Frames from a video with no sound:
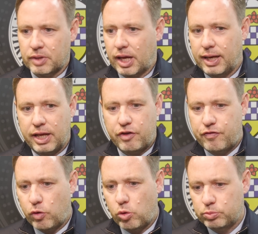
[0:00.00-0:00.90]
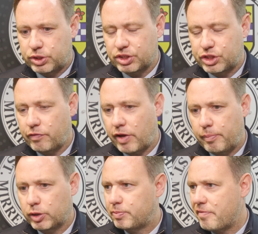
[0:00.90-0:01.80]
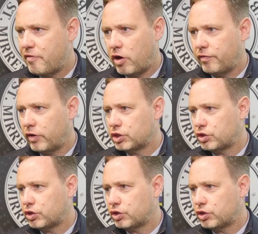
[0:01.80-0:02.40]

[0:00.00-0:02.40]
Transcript: Our league form since November has been very, very